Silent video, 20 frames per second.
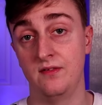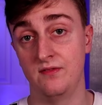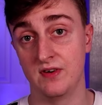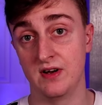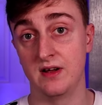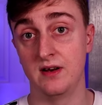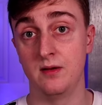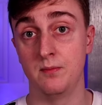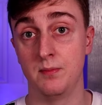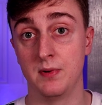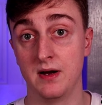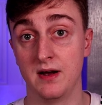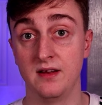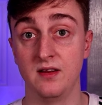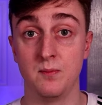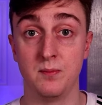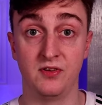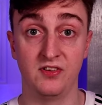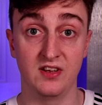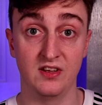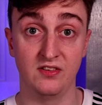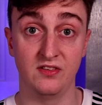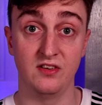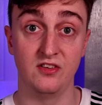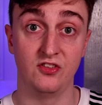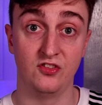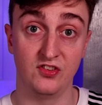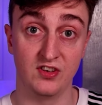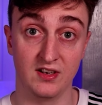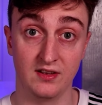divided by the
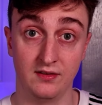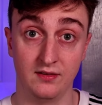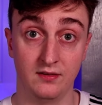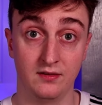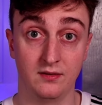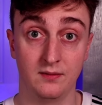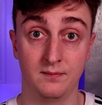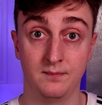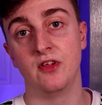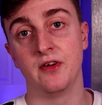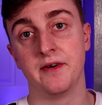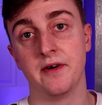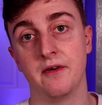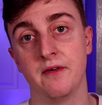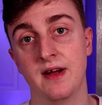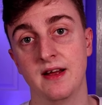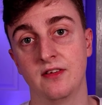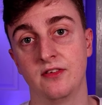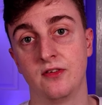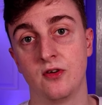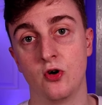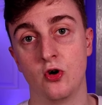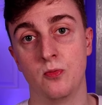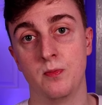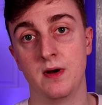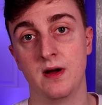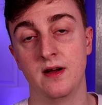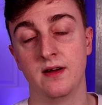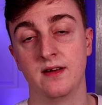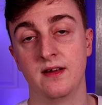percentage chance. For the correct score
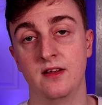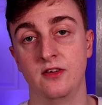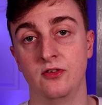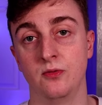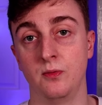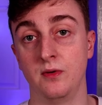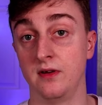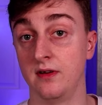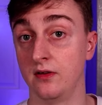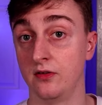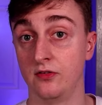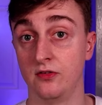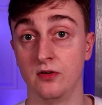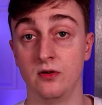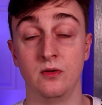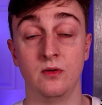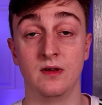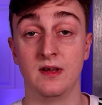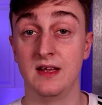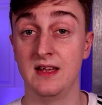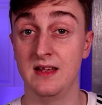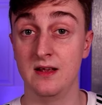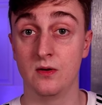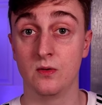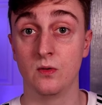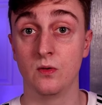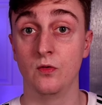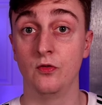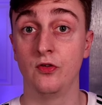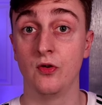markets, we just do
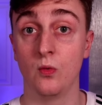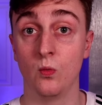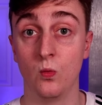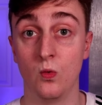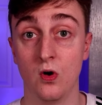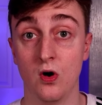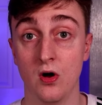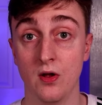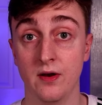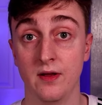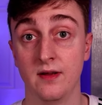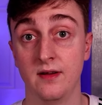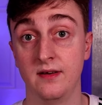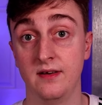equals one